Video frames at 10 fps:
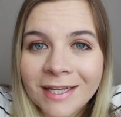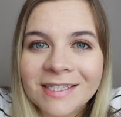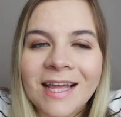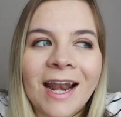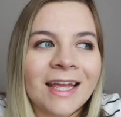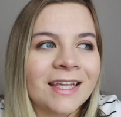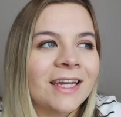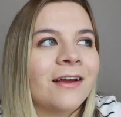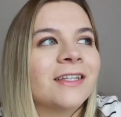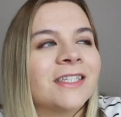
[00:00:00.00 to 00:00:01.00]
is that I
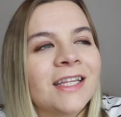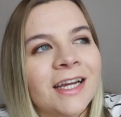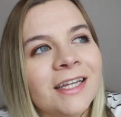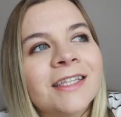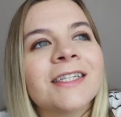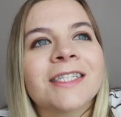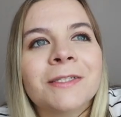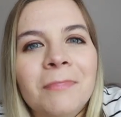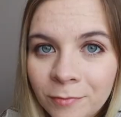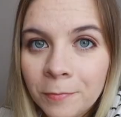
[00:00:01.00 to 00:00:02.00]
cannot stand the
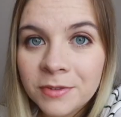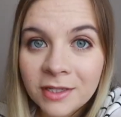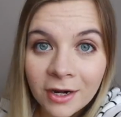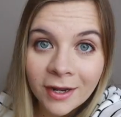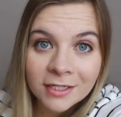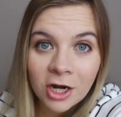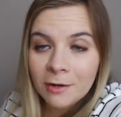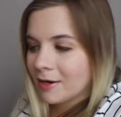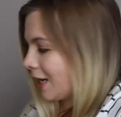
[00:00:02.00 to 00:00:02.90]
smell. Oops, there you guys are, my